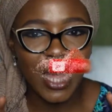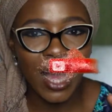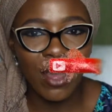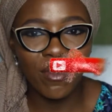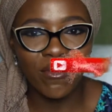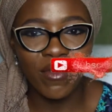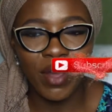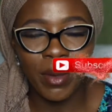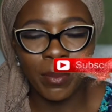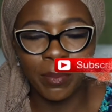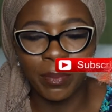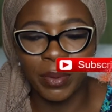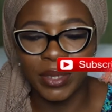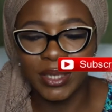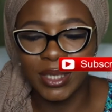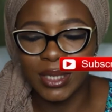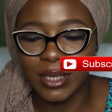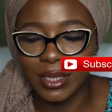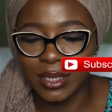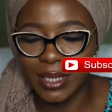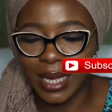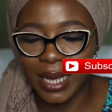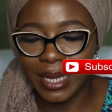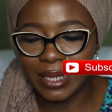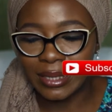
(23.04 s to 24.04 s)
that red
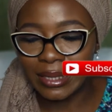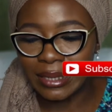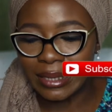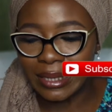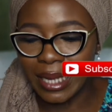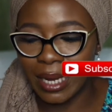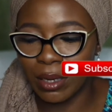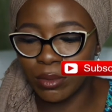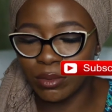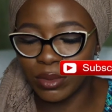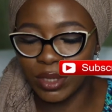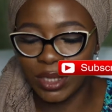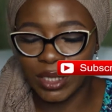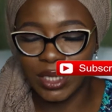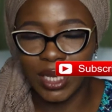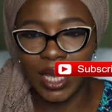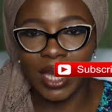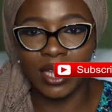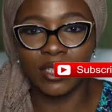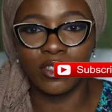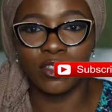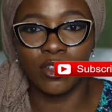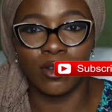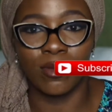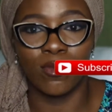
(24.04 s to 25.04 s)
button that is down
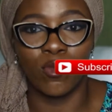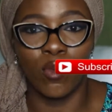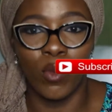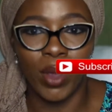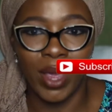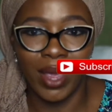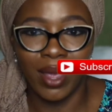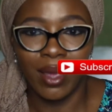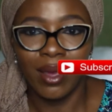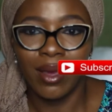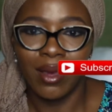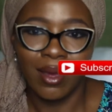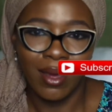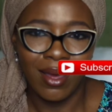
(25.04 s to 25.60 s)
there somewhere.